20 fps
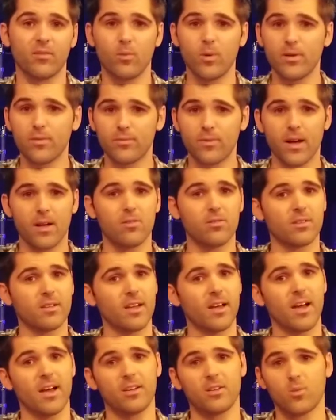We follow
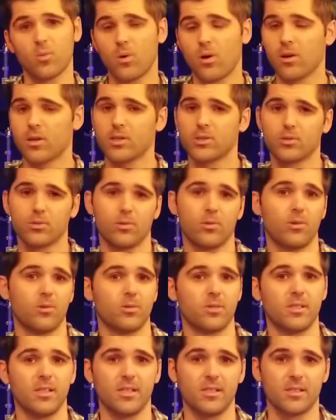God to walk us through those
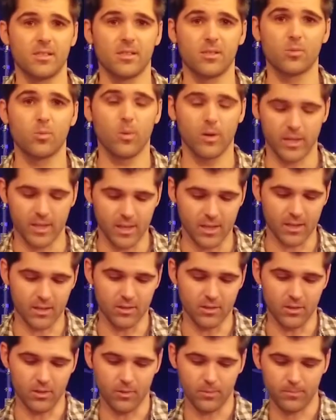seasons, what he can
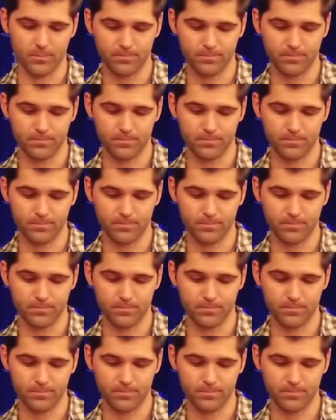do.